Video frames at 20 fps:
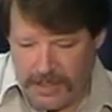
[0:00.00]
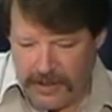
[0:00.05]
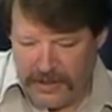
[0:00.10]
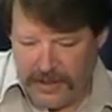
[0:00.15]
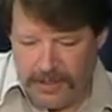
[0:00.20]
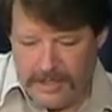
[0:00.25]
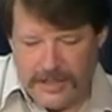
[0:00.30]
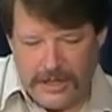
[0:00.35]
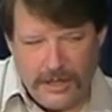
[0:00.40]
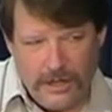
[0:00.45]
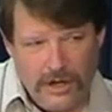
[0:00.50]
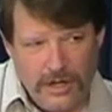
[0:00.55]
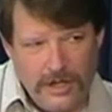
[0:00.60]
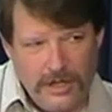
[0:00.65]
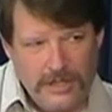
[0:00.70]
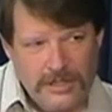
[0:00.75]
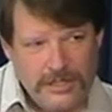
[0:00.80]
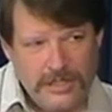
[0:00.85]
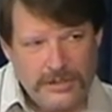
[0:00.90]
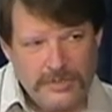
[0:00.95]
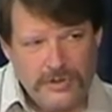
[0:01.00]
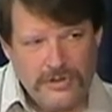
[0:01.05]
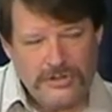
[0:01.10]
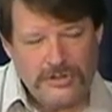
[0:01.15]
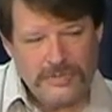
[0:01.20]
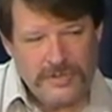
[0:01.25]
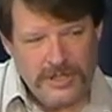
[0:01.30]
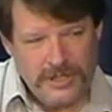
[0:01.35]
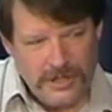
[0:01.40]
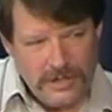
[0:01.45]
The currency is supposed to
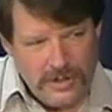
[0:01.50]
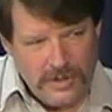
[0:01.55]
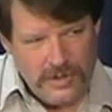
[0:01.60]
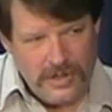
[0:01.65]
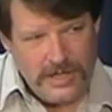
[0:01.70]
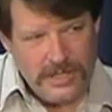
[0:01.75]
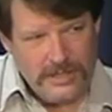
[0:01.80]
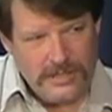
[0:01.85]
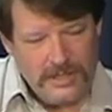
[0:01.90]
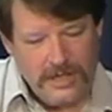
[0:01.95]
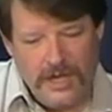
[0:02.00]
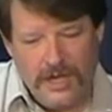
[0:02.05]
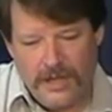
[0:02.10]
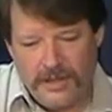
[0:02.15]
be the grease